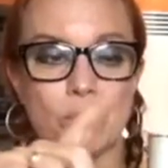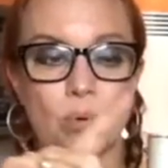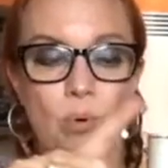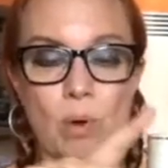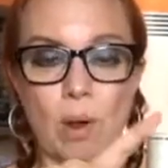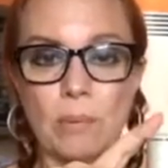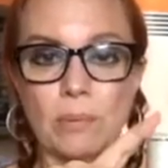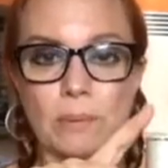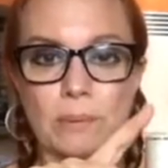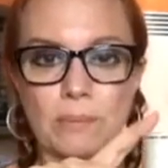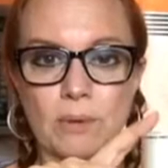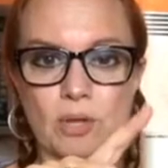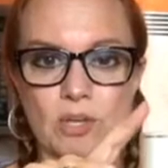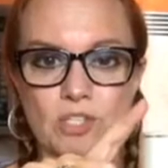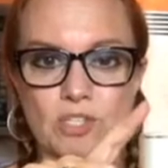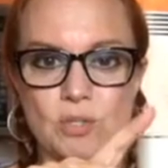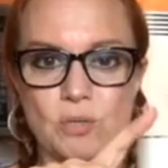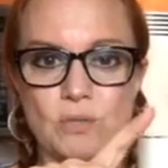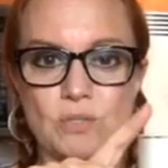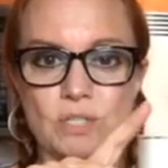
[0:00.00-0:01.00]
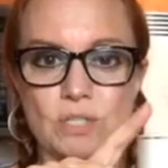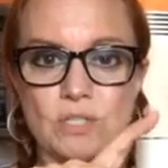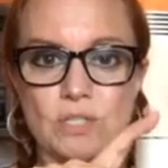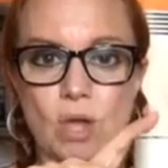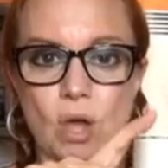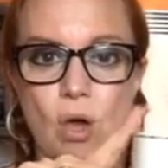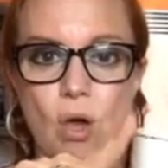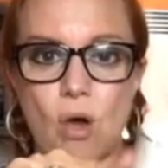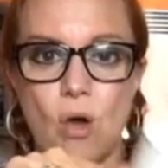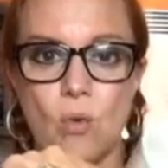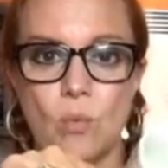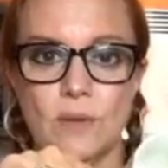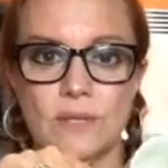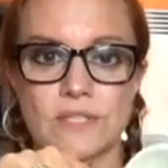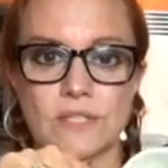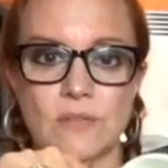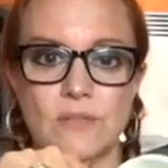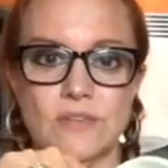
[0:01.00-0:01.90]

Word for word: probably because you used a tall one.